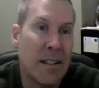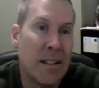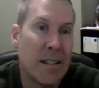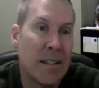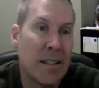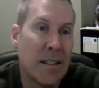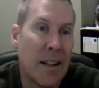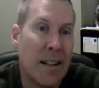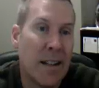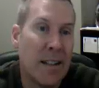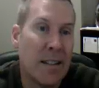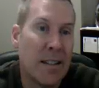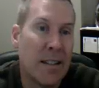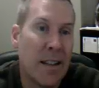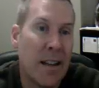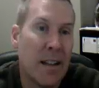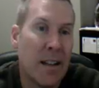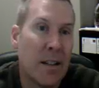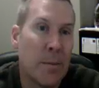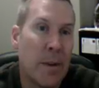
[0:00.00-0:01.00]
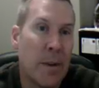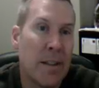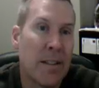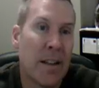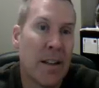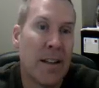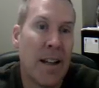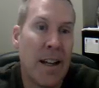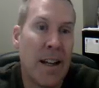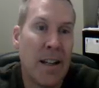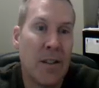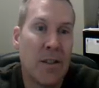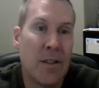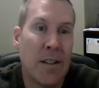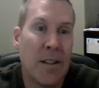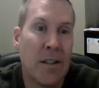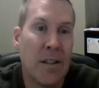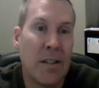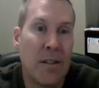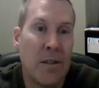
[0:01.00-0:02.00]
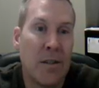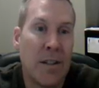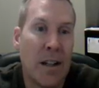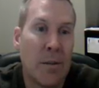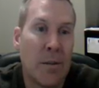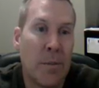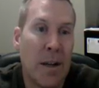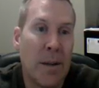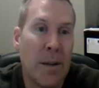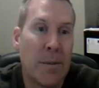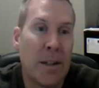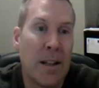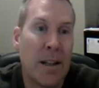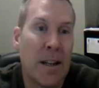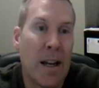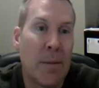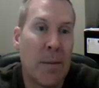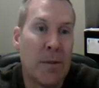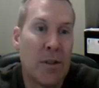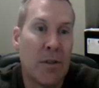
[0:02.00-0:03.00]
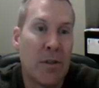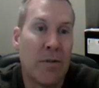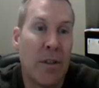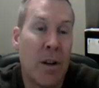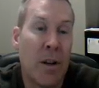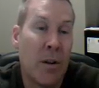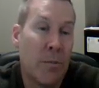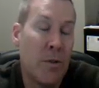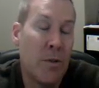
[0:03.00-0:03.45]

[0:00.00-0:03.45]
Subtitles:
sliding scale based on age and then your down payment on how much home